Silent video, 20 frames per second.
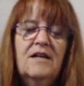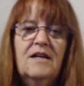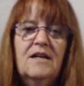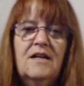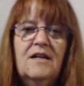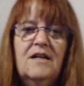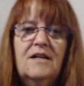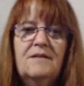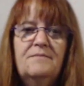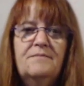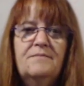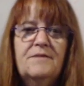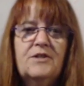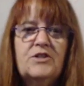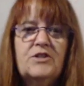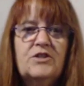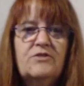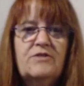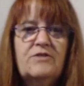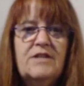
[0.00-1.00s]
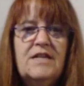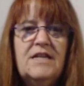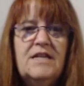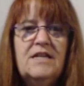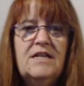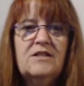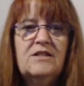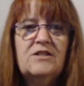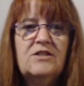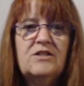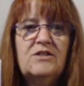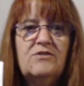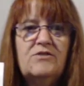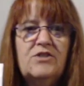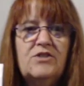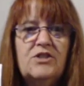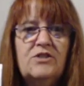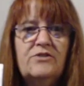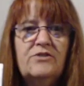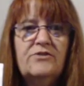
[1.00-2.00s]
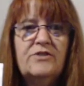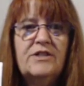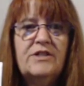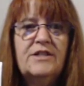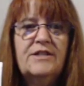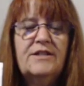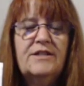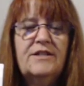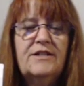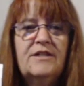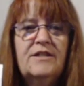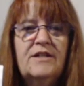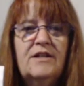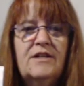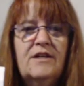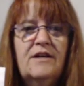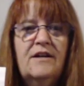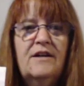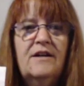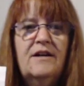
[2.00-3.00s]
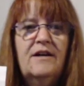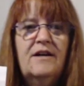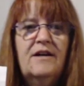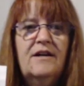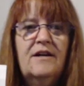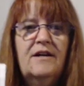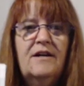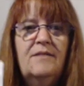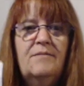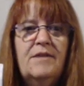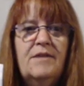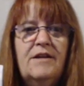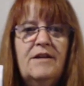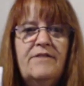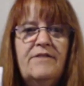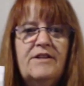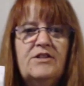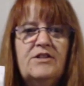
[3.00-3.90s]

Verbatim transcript: There's no teens, no children. And if